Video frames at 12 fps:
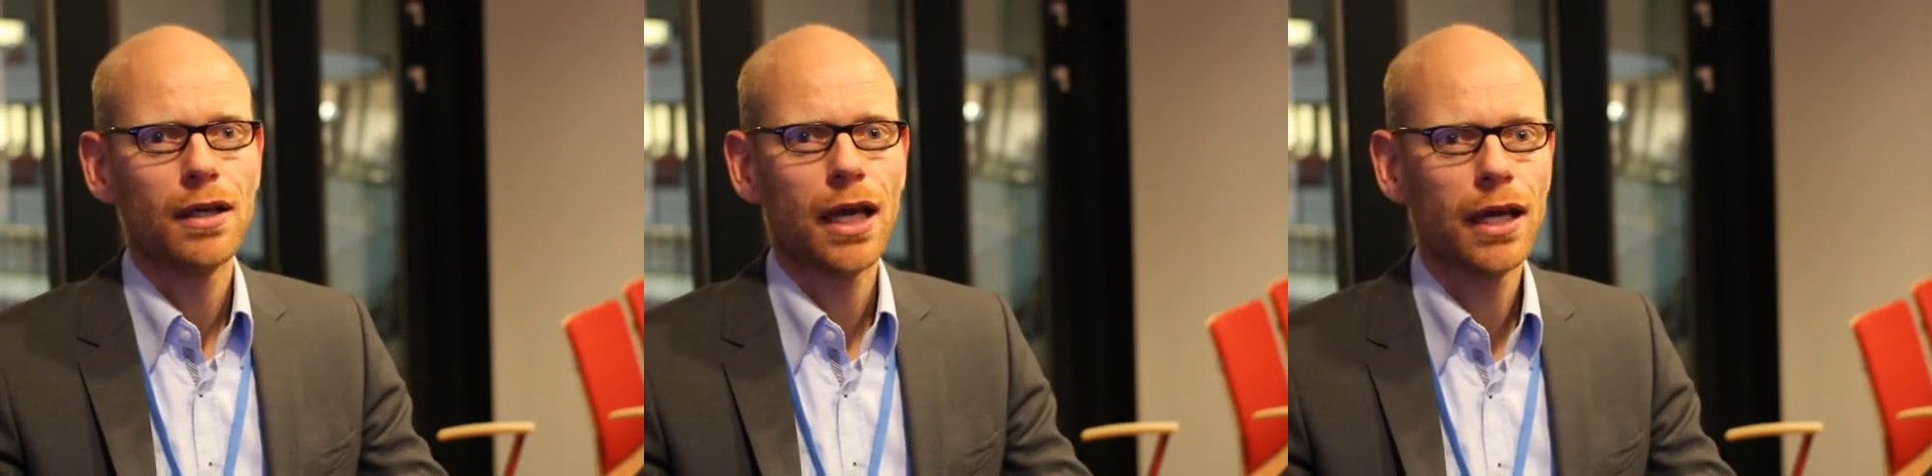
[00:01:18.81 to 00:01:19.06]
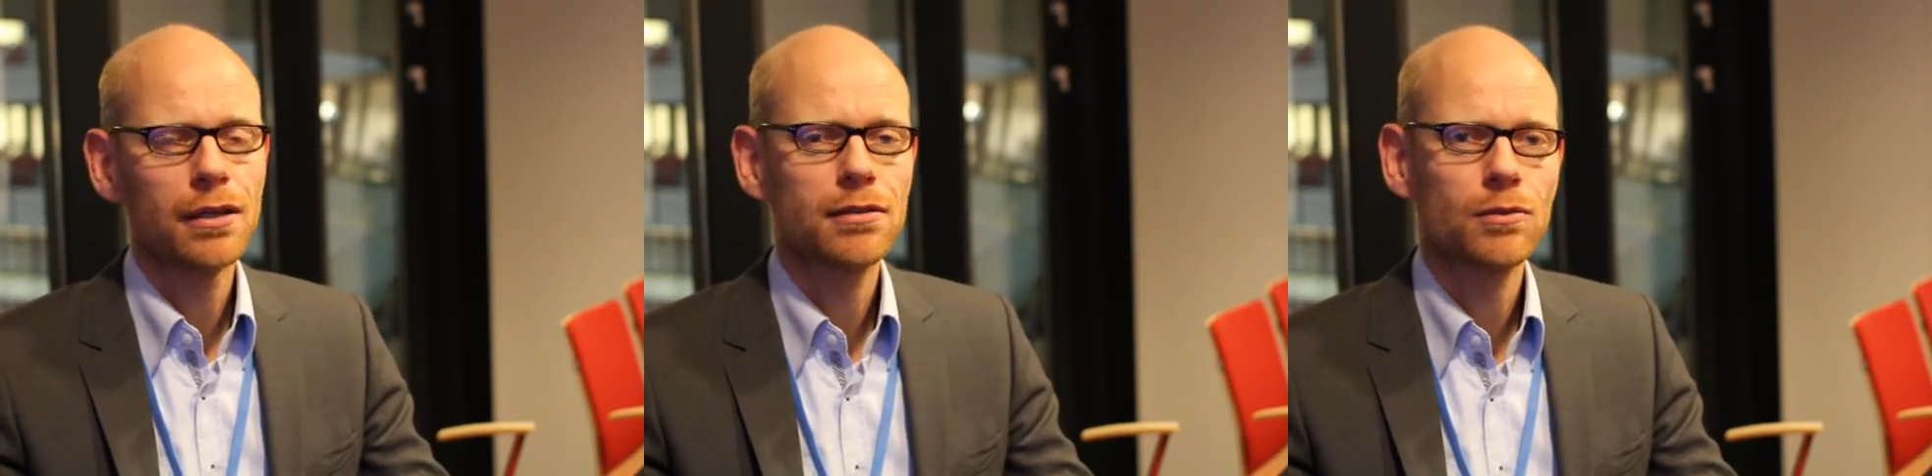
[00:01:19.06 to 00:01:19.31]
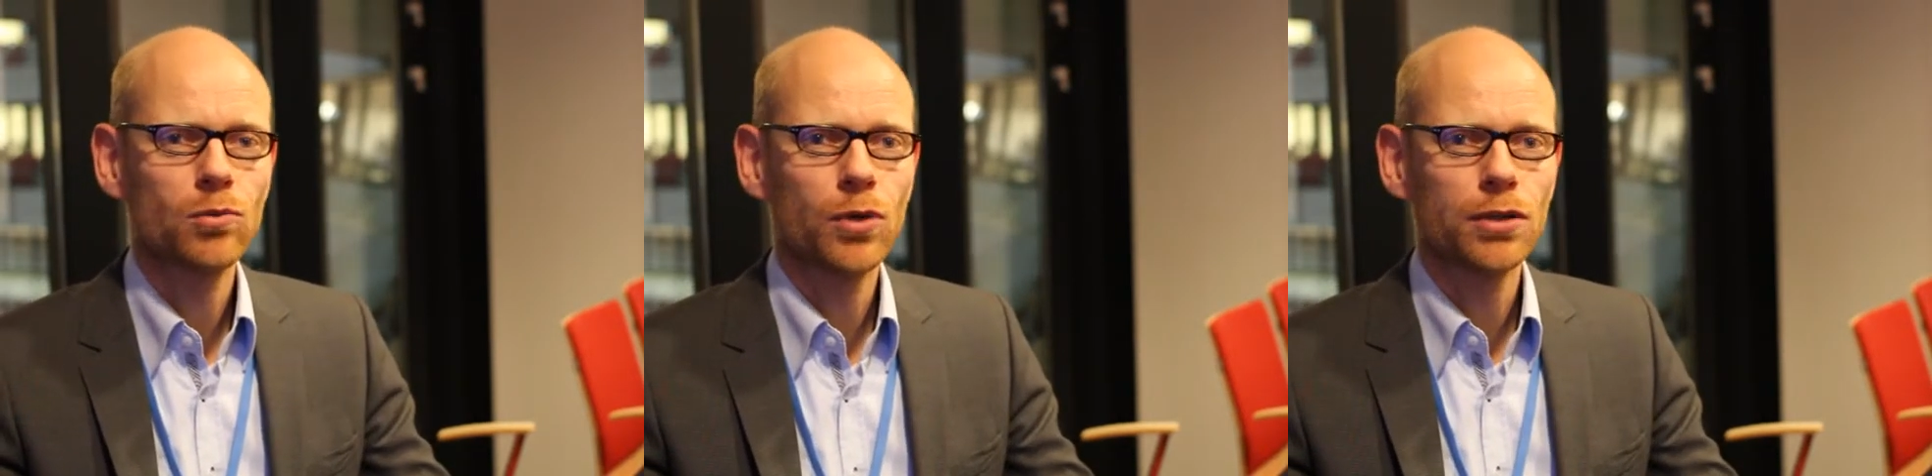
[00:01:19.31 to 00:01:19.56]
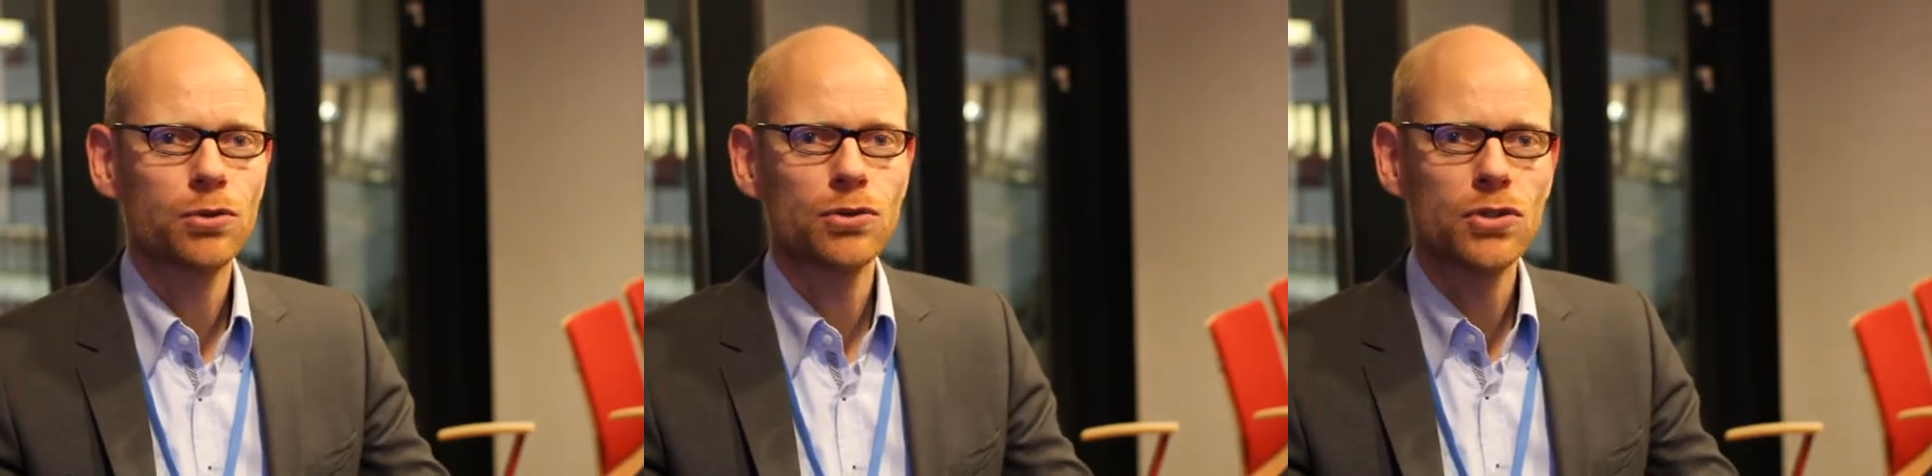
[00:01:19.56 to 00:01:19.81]
And
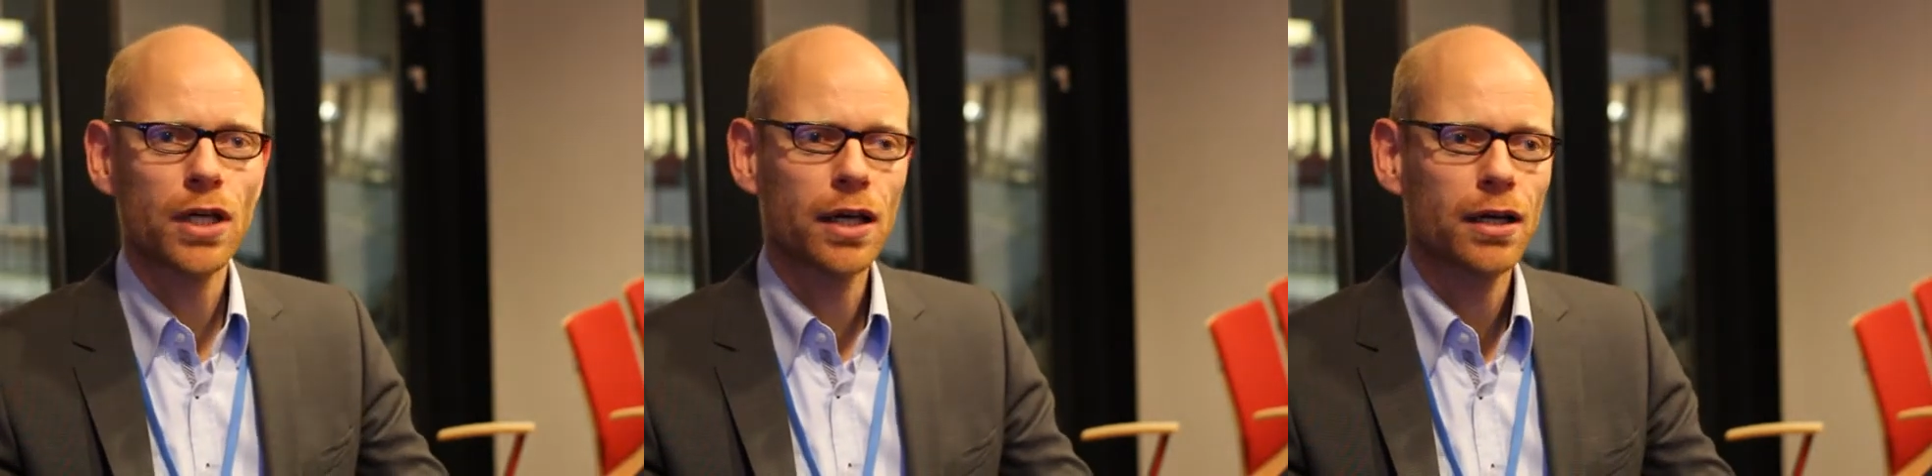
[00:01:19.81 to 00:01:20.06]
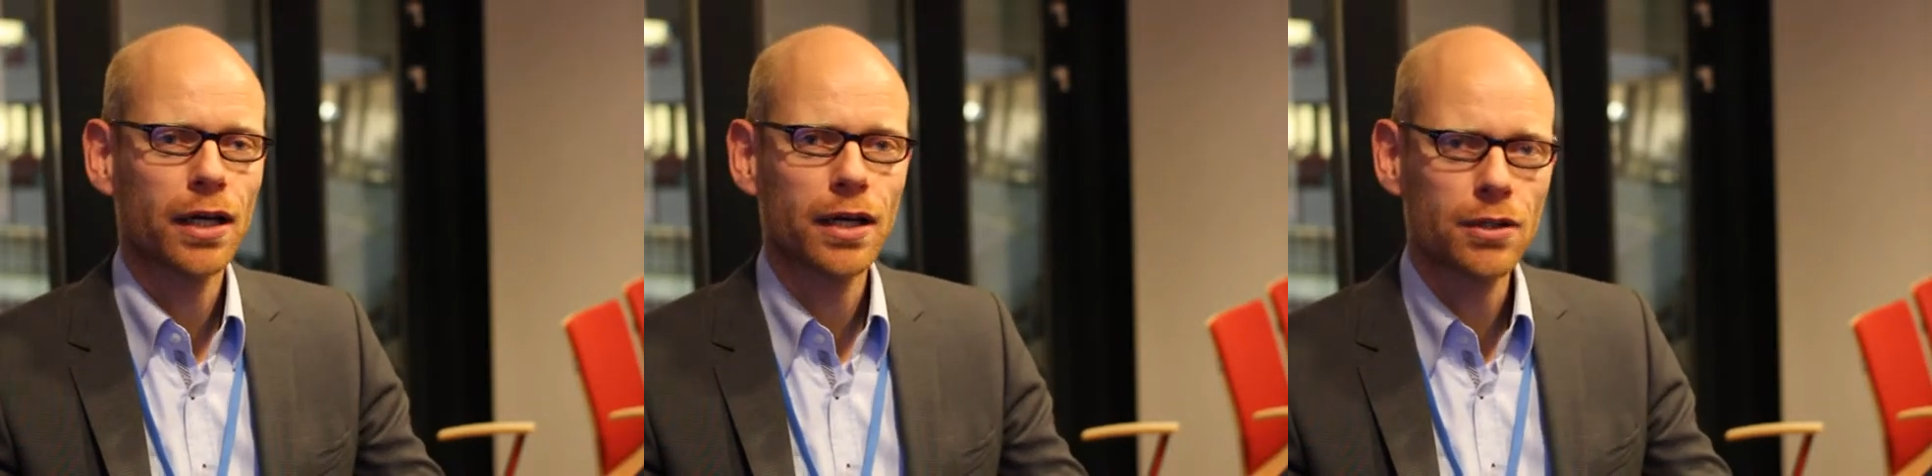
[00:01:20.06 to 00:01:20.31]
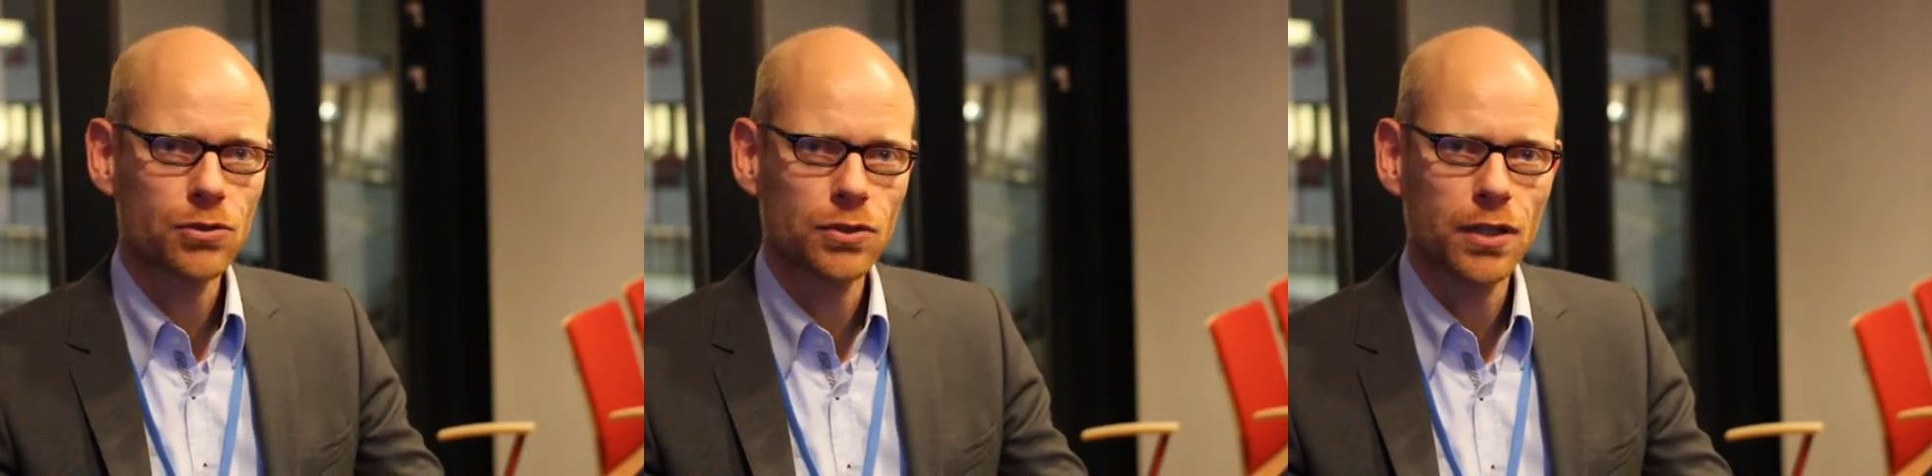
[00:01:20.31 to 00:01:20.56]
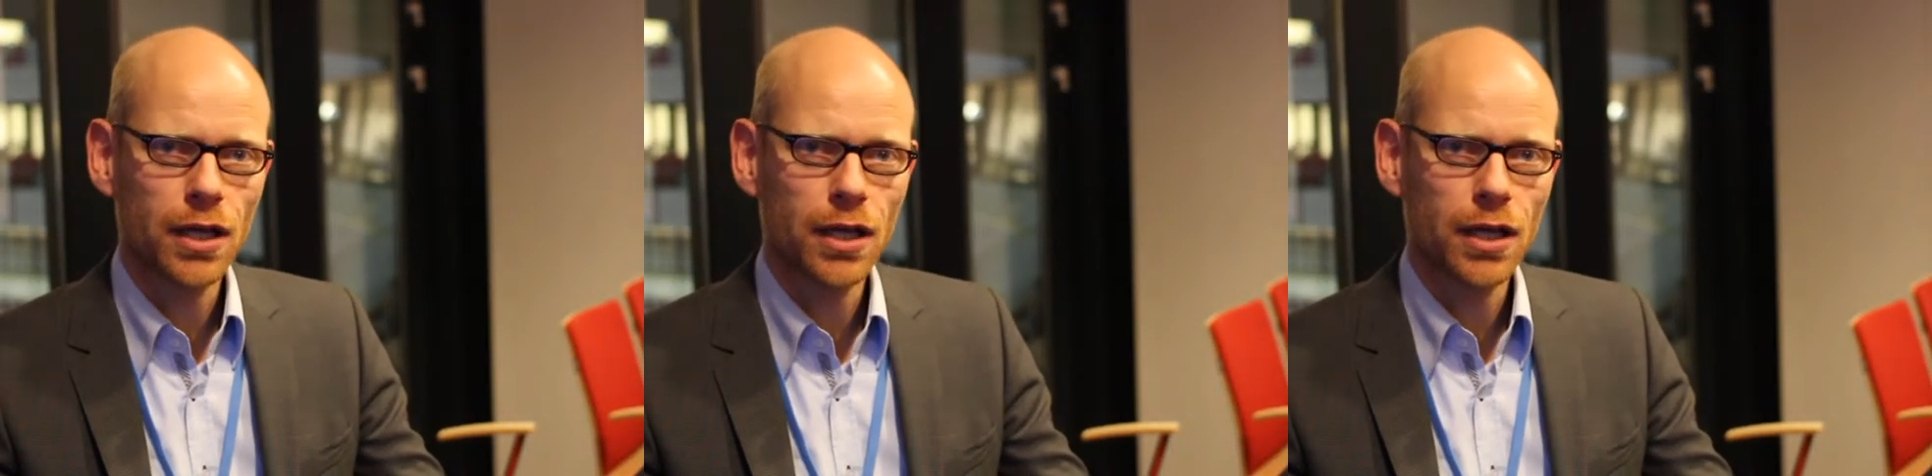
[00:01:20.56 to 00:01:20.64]
one could say a country